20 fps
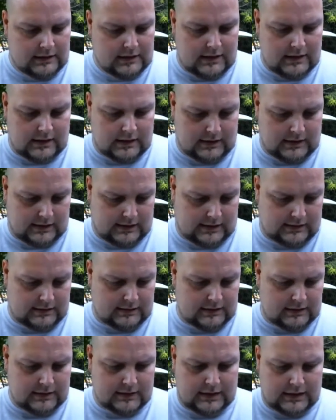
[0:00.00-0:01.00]
Uh,
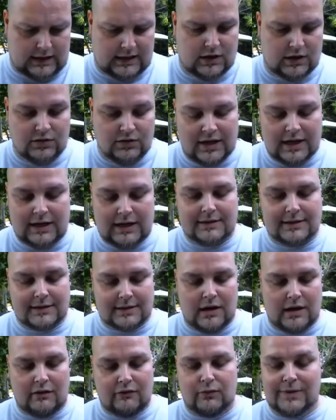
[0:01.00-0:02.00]
the unit
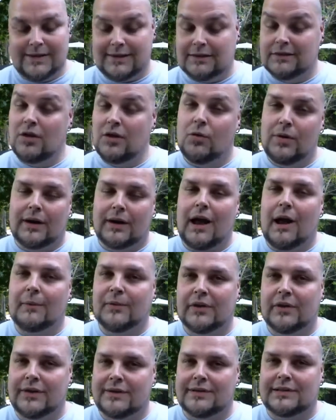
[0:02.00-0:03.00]
itself with no
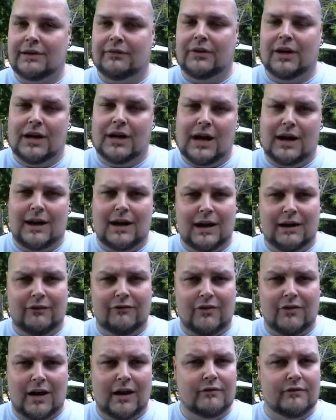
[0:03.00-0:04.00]
adapter is
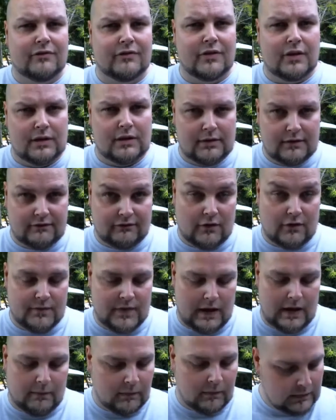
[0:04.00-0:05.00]
79.95 from
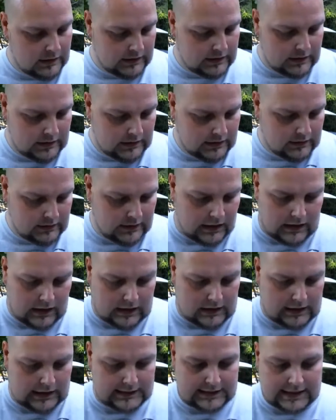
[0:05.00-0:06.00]
them.
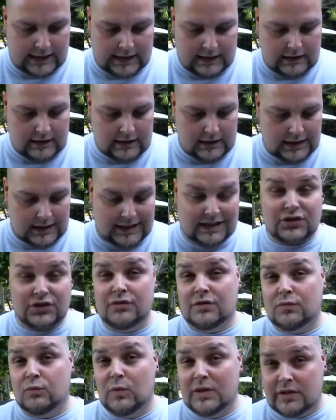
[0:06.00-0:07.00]
Uh, and then uh,
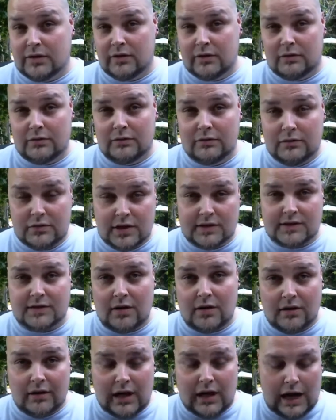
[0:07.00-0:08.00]
eJuice Wizard just
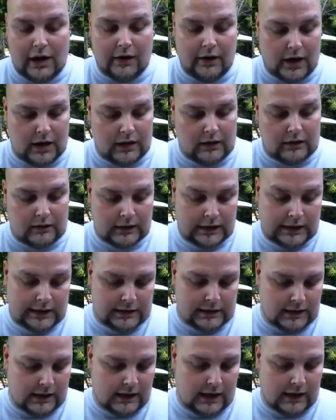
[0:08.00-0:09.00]
started carrying it.
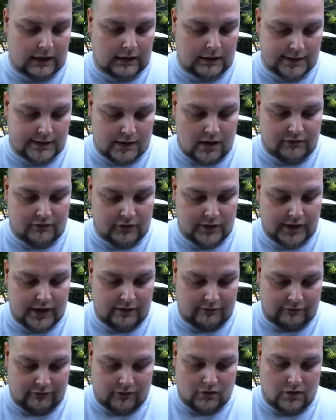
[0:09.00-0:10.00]
Uh, he's offering
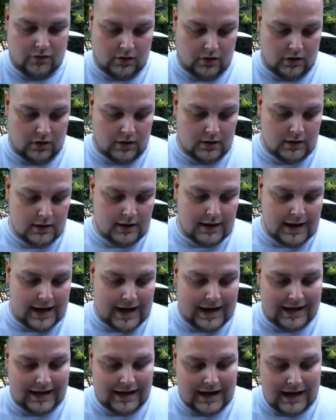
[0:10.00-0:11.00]
it for
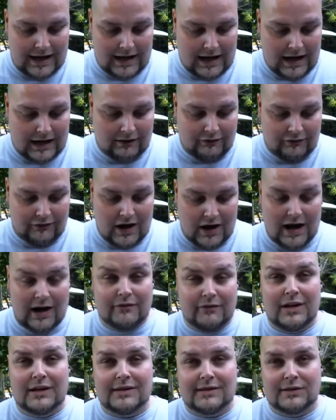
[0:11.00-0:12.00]

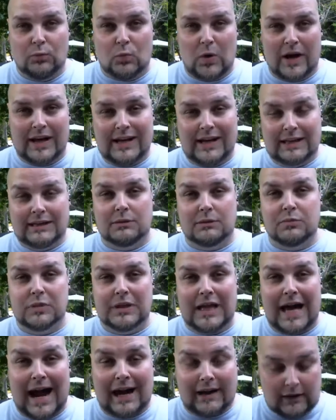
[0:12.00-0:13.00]
89.95. He has the white and the
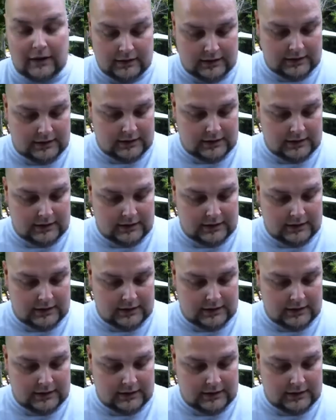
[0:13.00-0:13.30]
black.